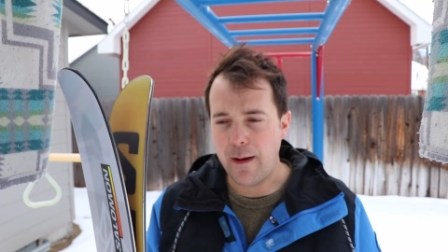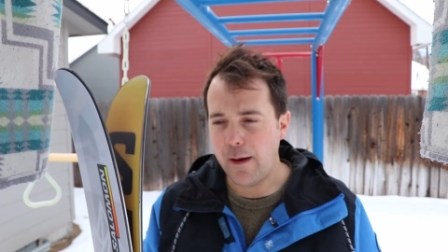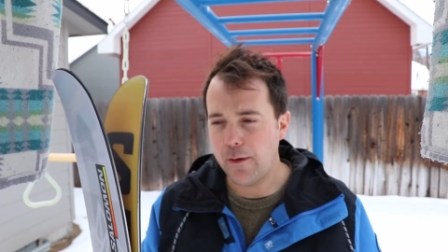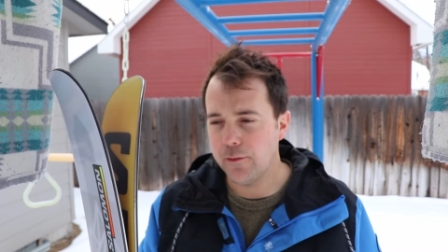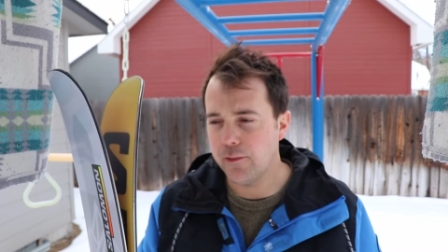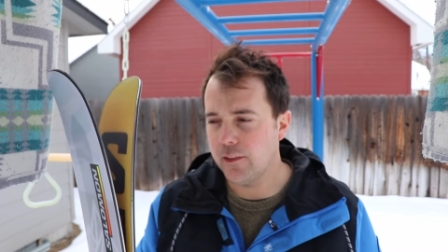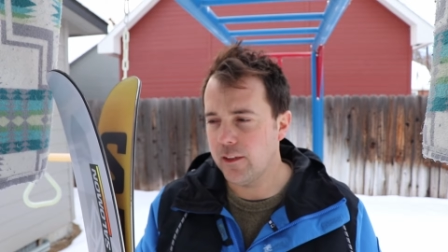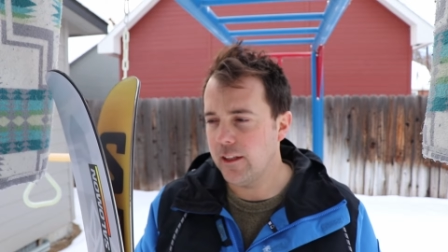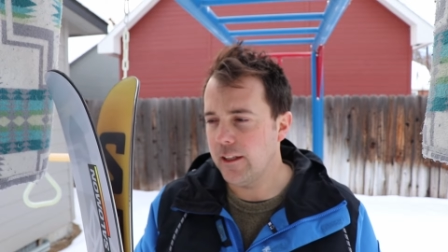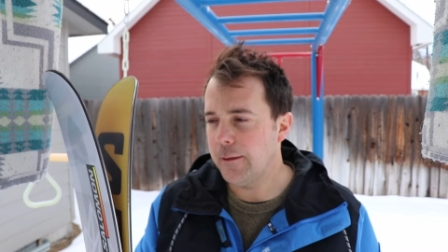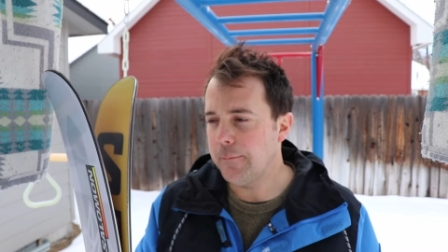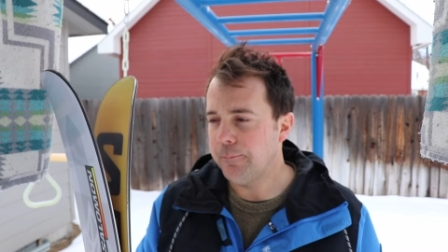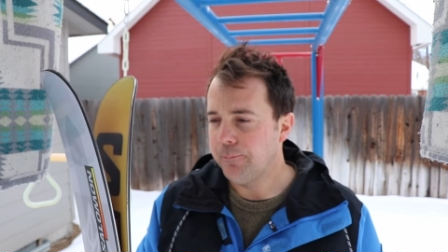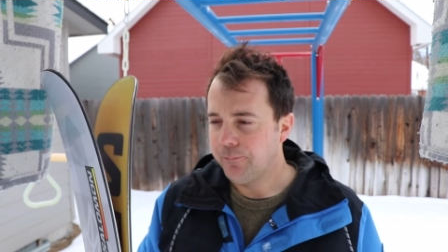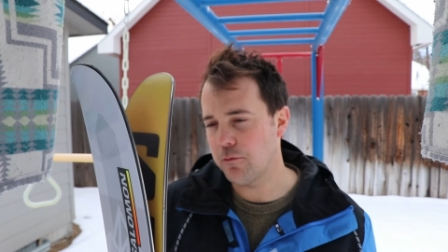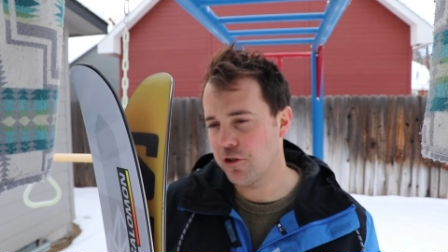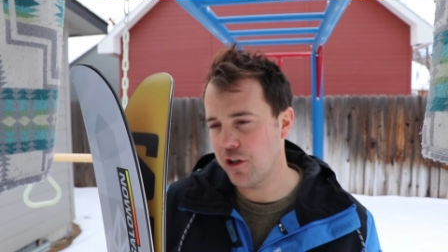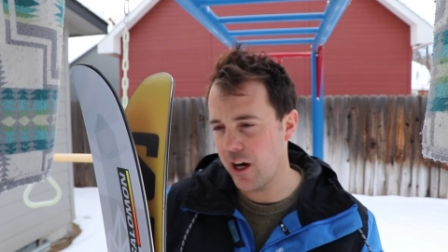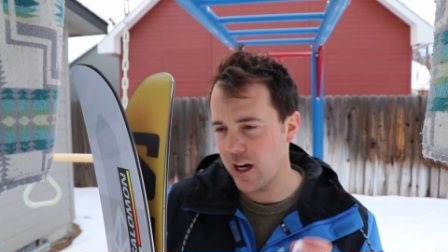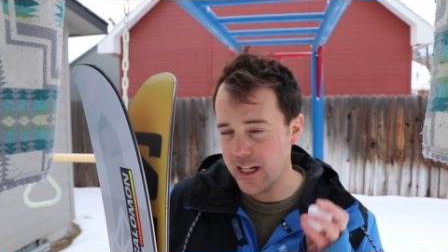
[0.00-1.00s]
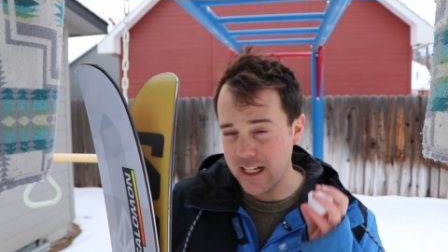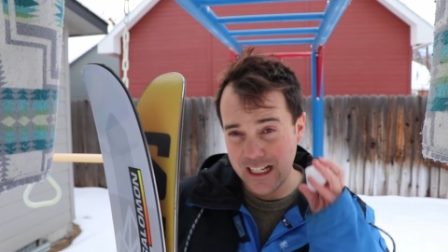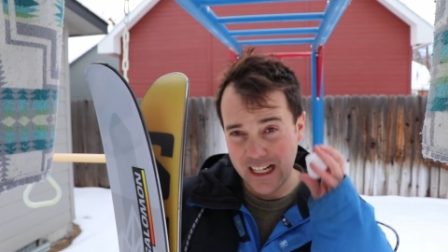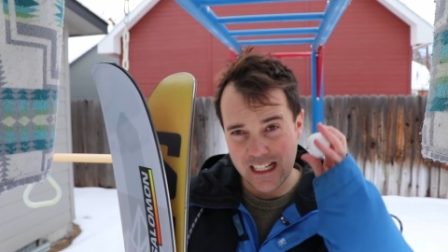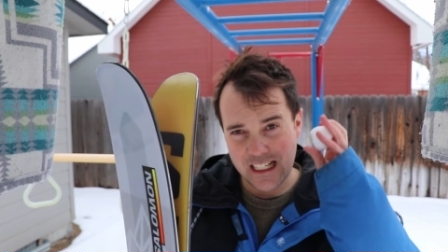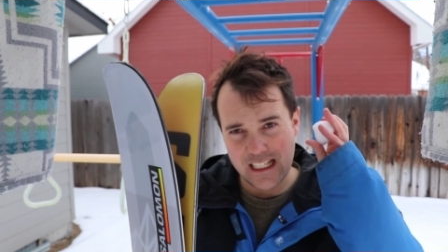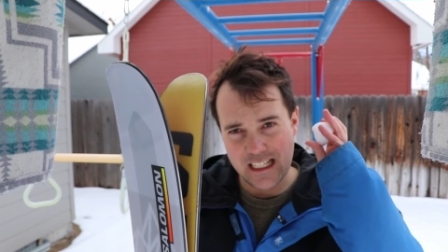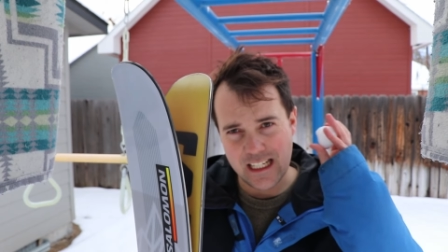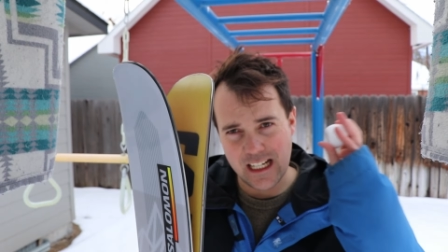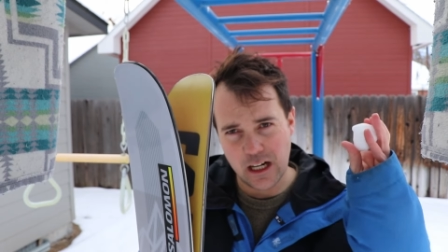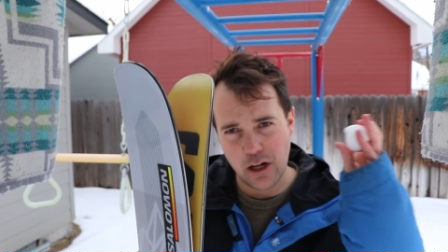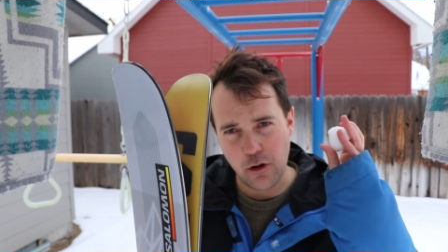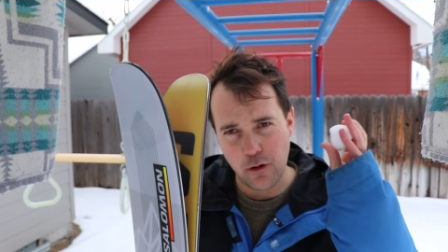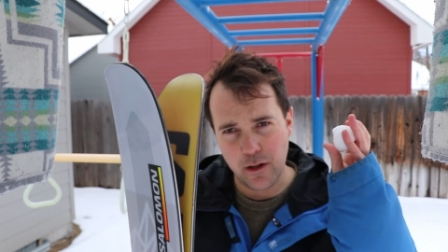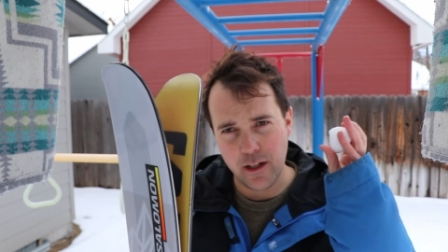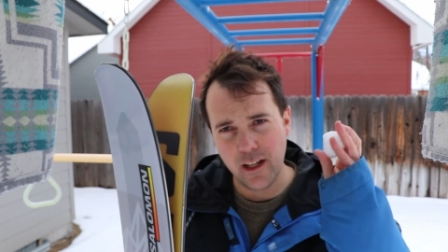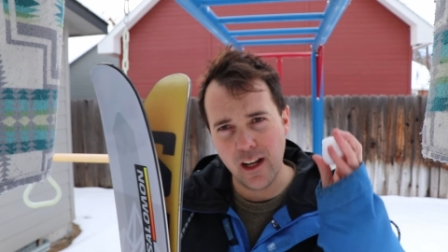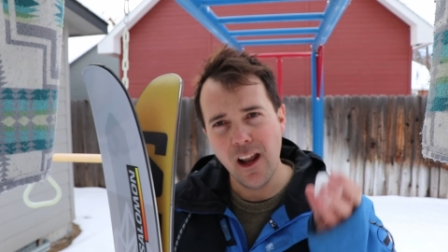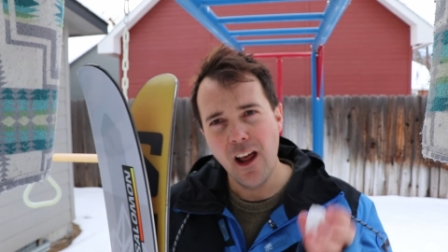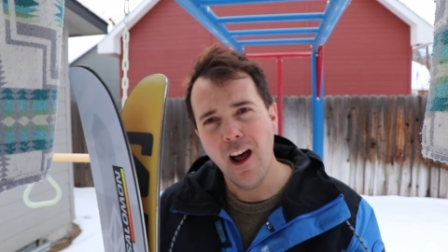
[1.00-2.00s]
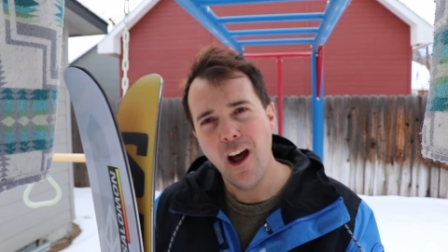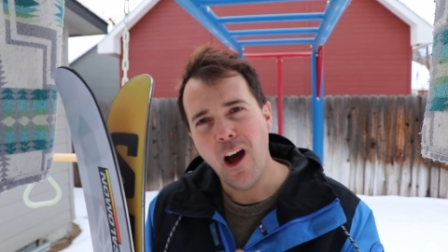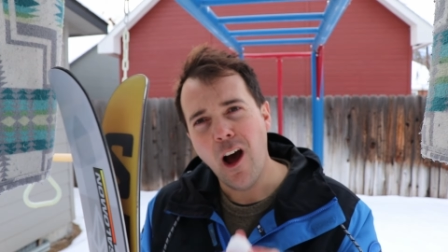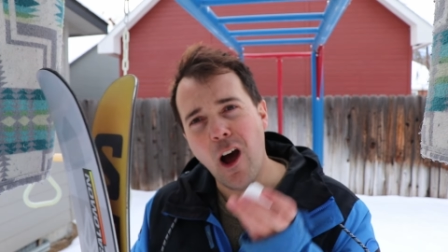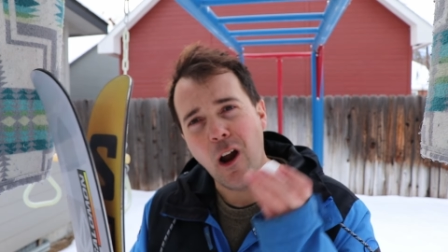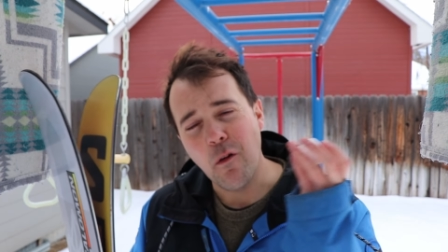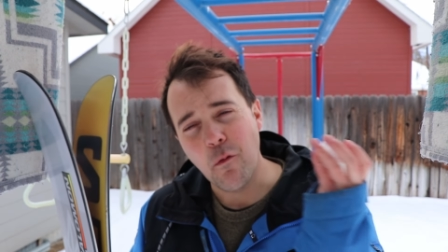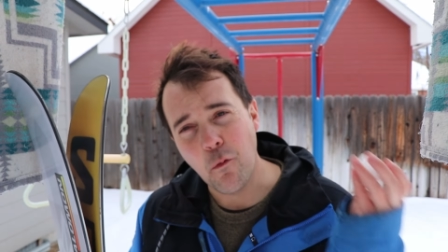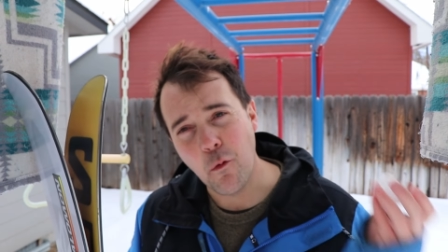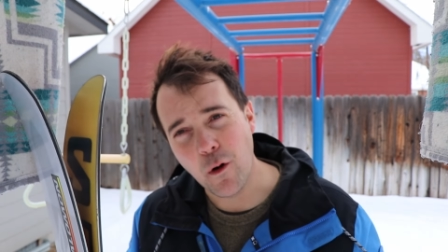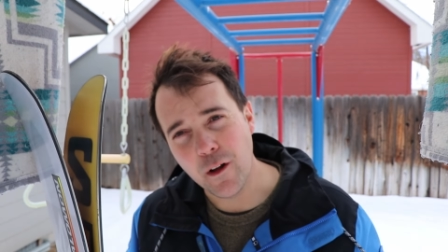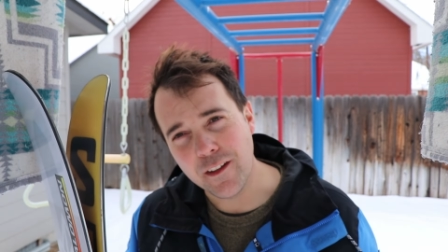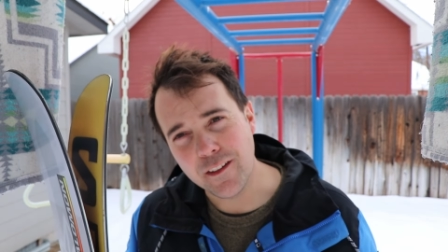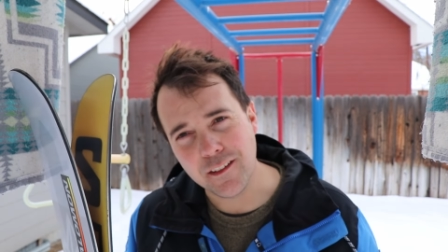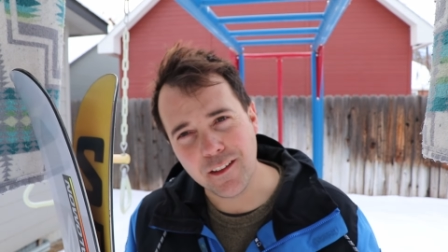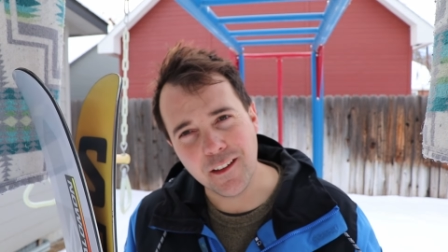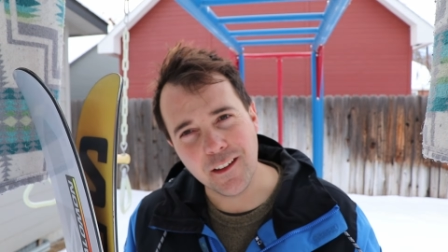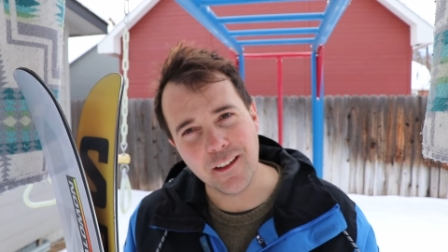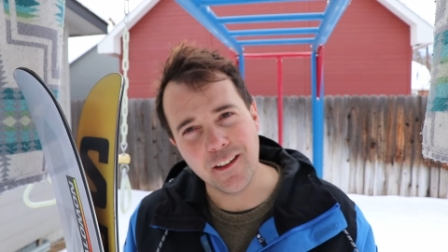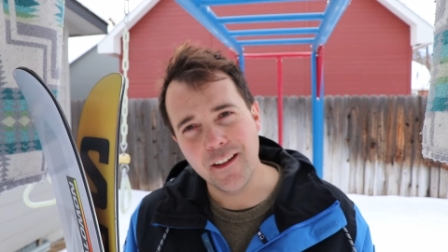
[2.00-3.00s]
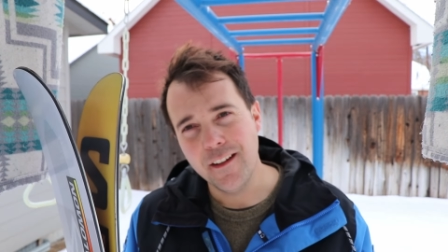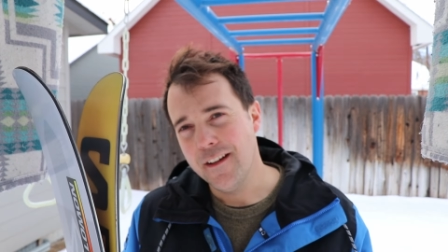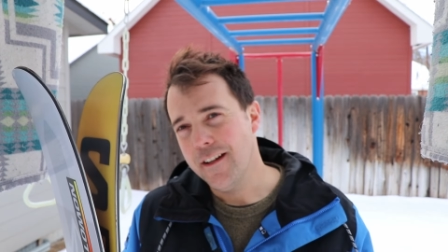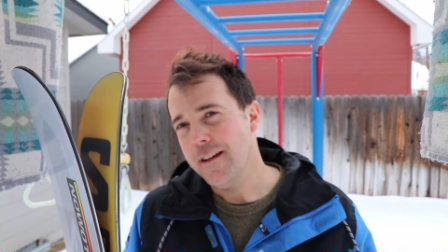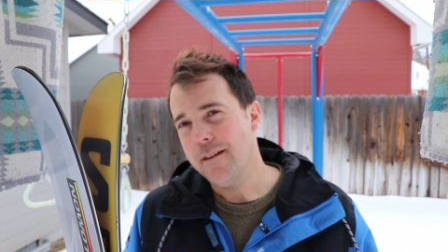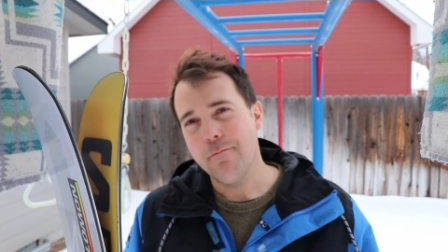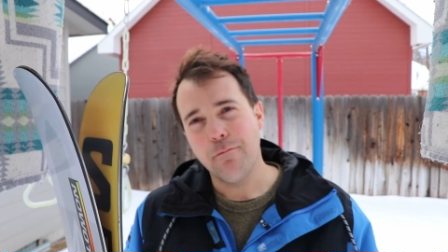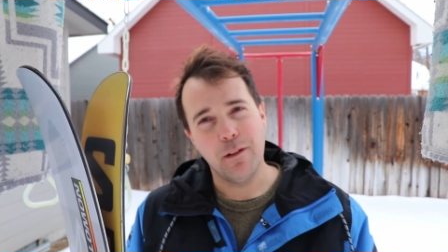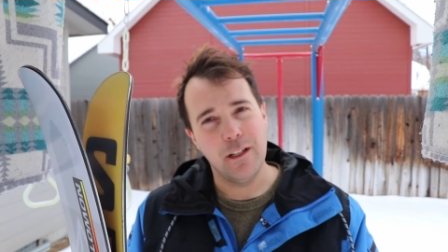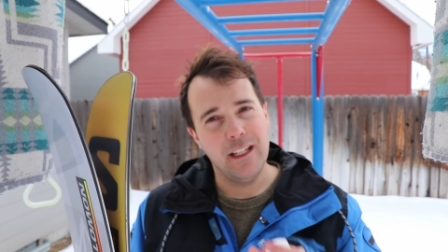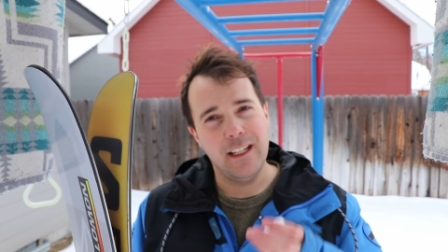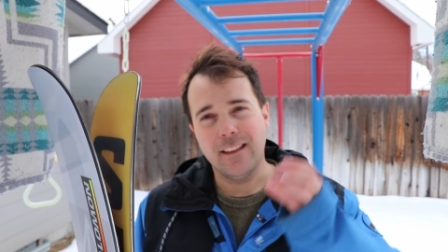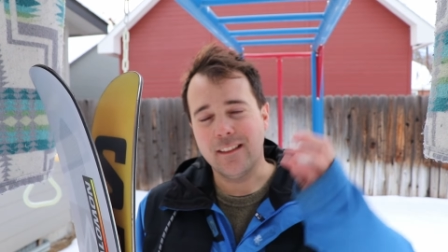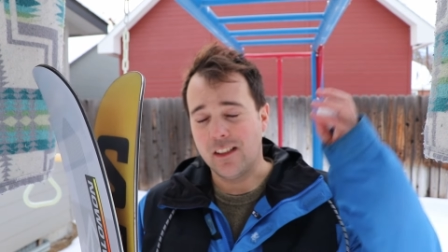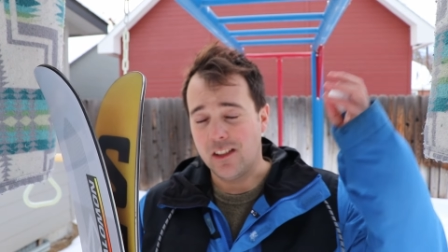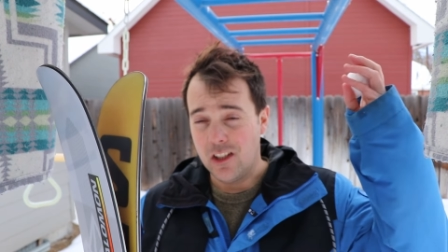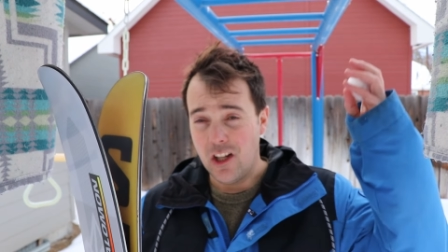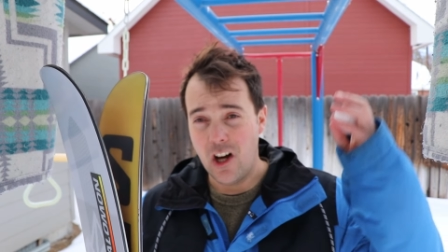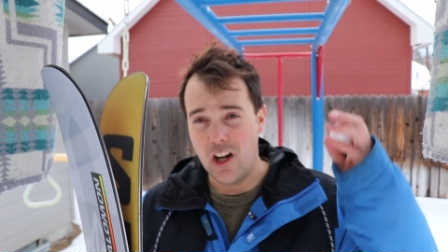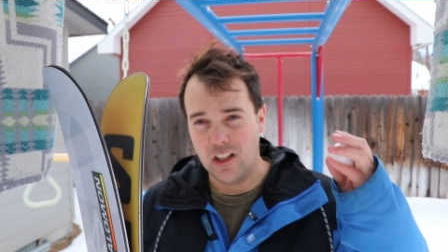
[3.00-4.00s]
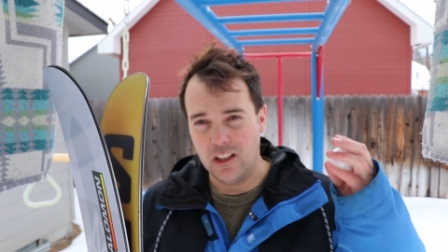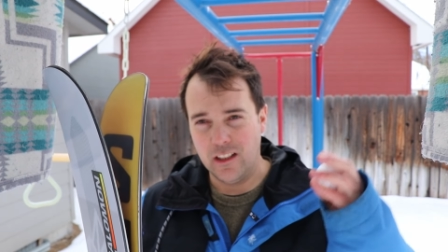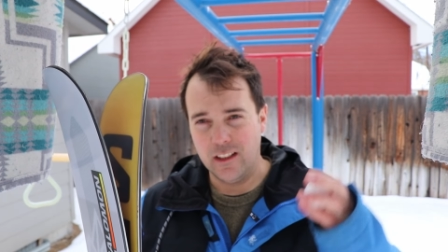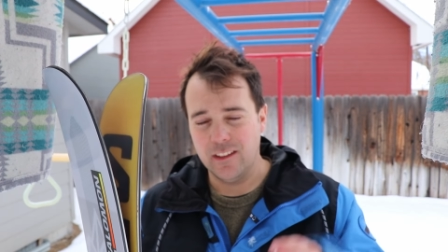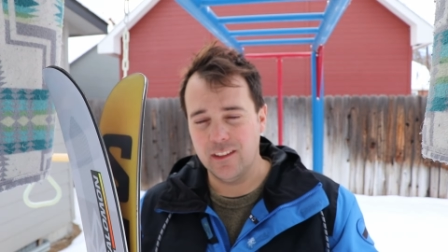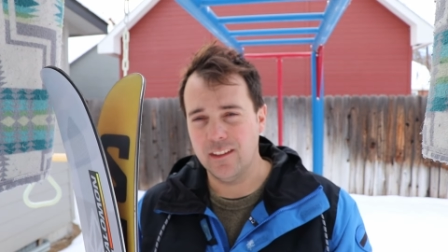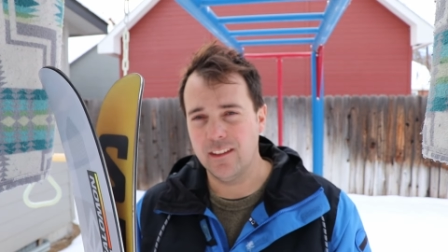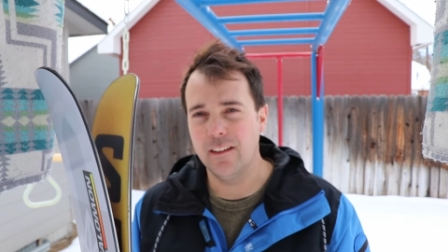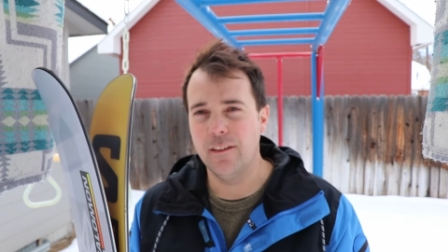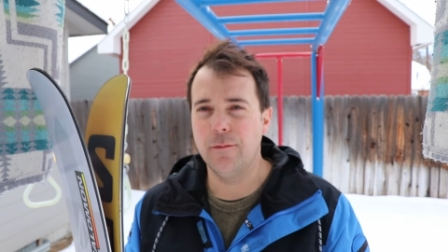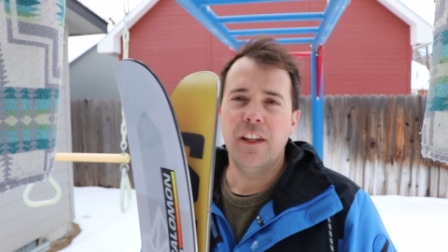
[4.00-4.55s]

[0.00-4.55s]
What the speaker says: bouncy. I'm trying to kind of narrow in on what's good, but it's a long list.